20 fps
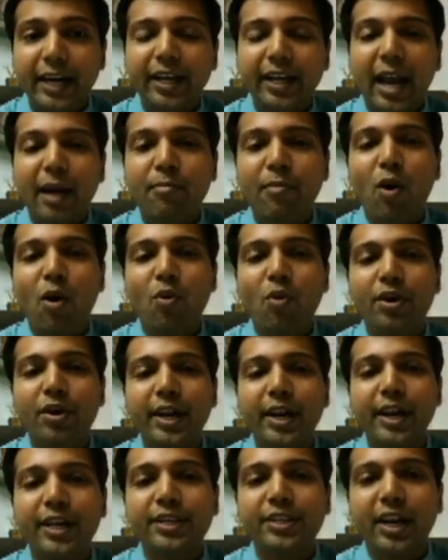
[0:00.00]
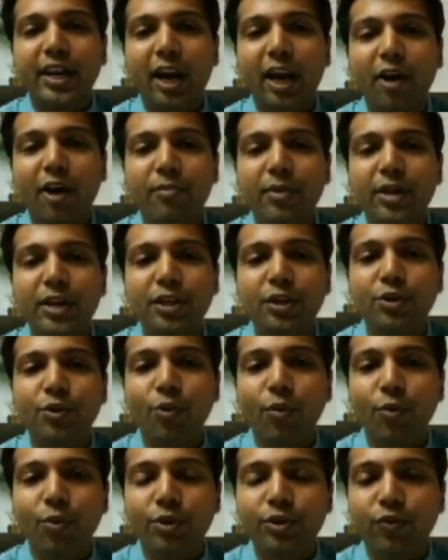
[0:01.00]
and the amount raised have
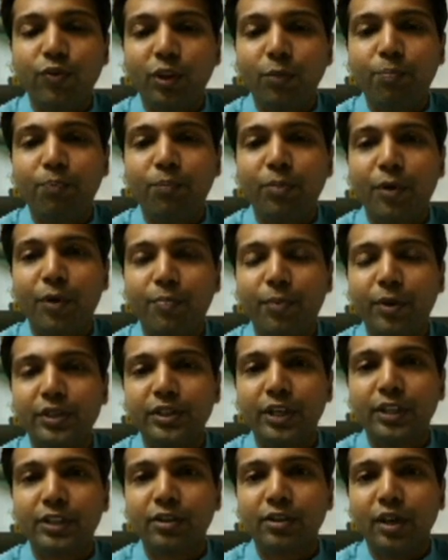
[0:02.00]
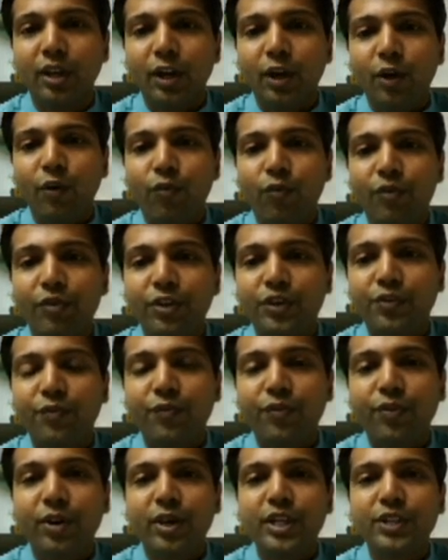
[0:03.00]
been used for the purposes for
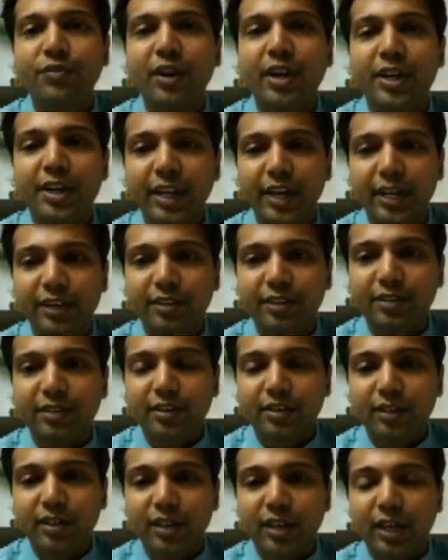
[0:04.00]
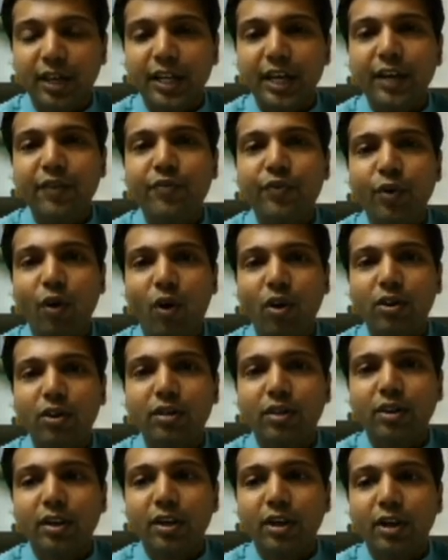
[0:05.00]
which funds were raised. If
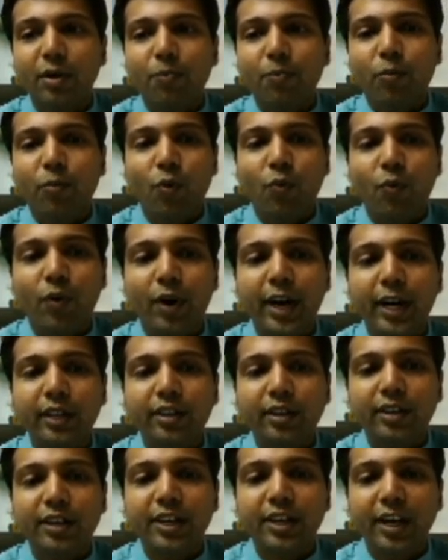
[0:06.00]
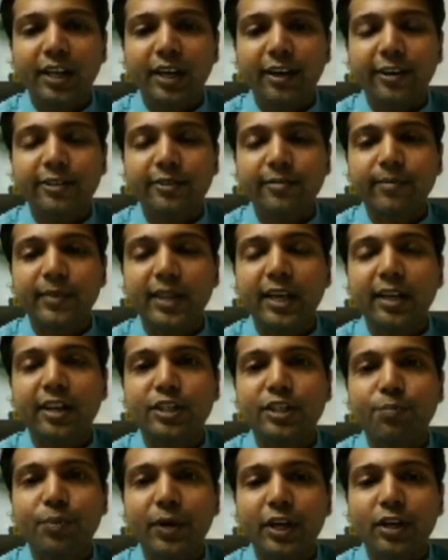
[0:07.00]
not, provide the details
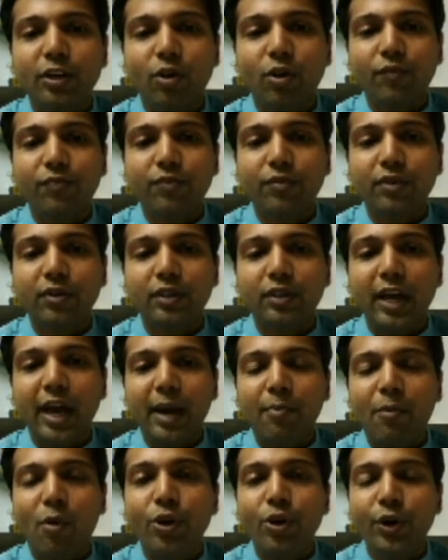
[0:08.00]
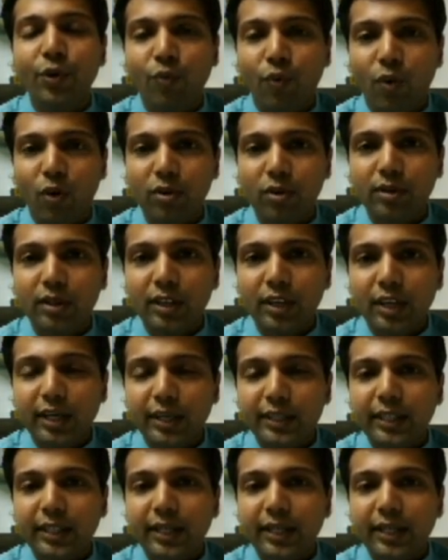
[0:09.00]
in respect of the amount involved,